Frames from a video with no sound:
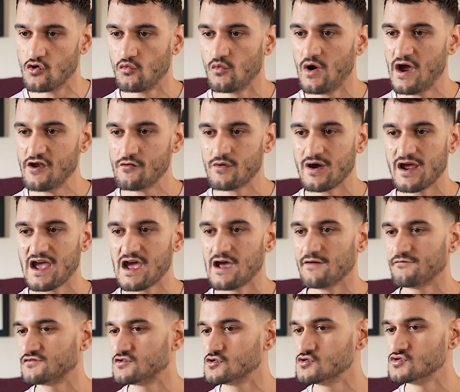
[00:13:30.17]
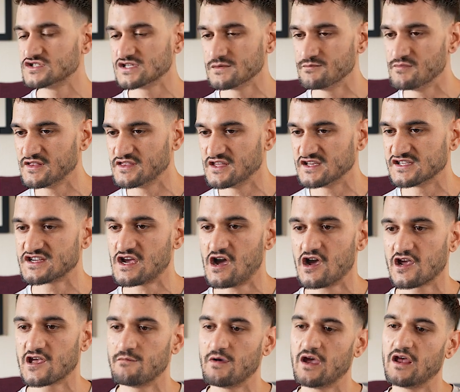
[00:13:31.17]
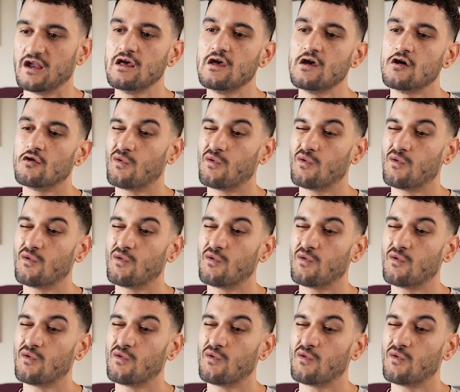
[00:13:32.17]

Why do I have to submit this document?